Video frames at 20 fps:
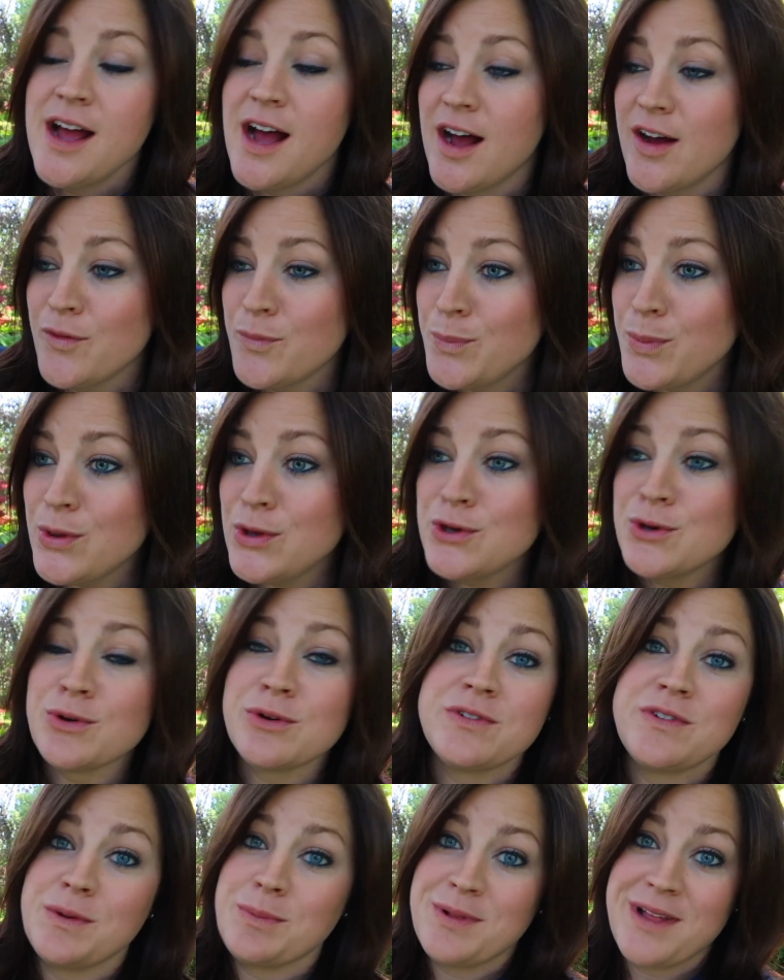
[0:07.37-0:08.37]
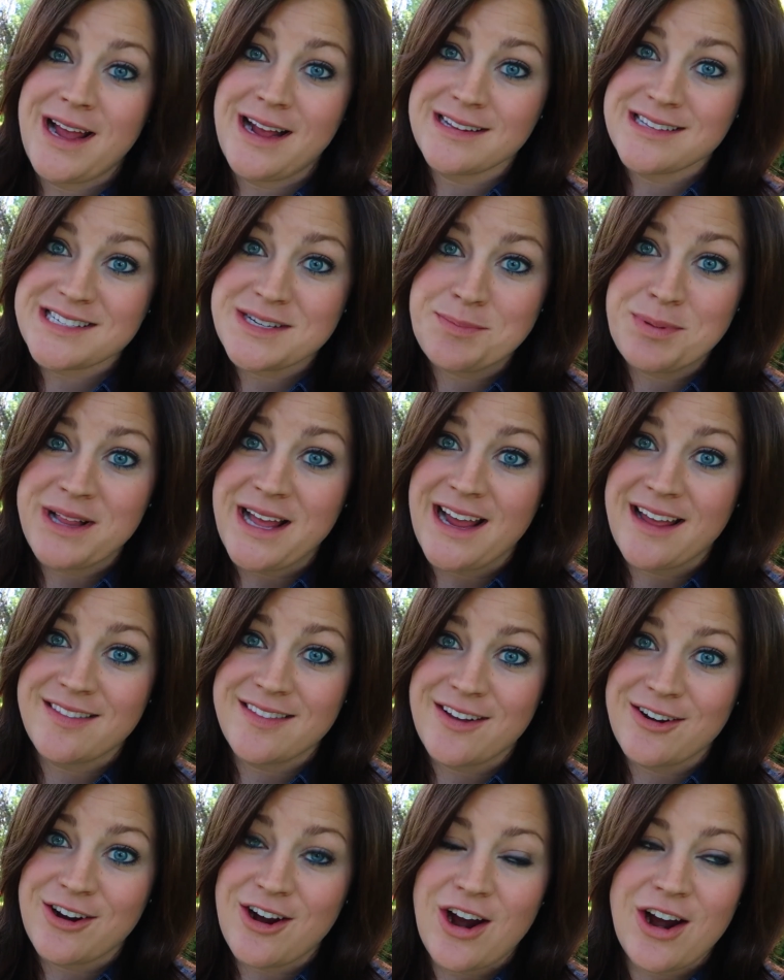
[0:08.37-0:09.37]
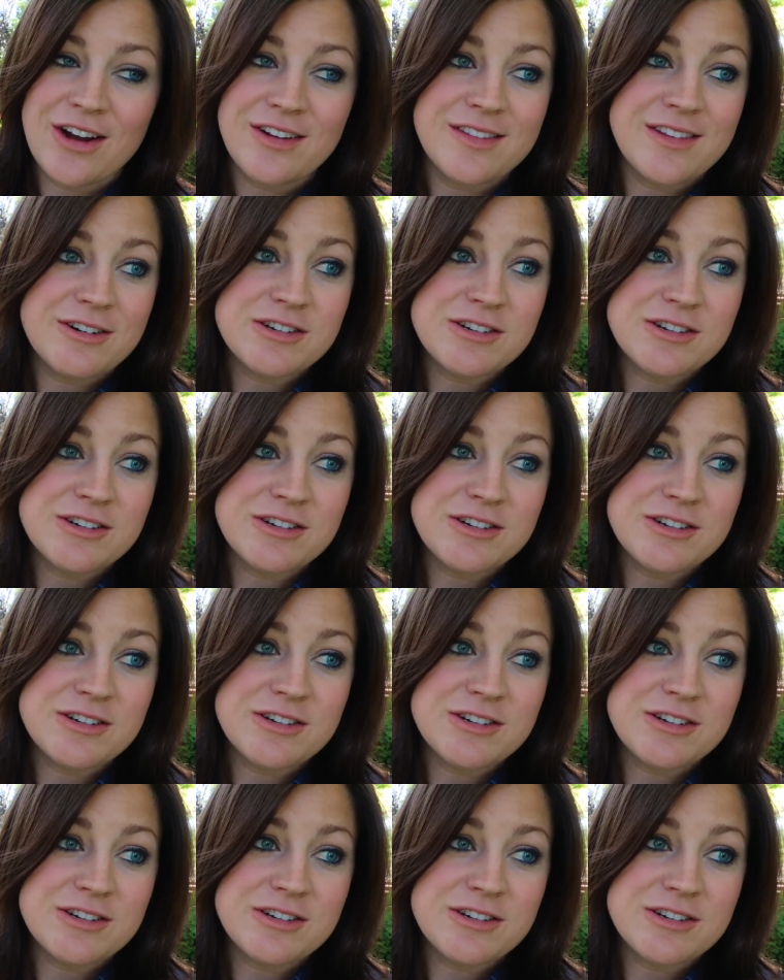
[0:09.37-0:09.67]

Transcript: of beautiful plants to plant in their garden.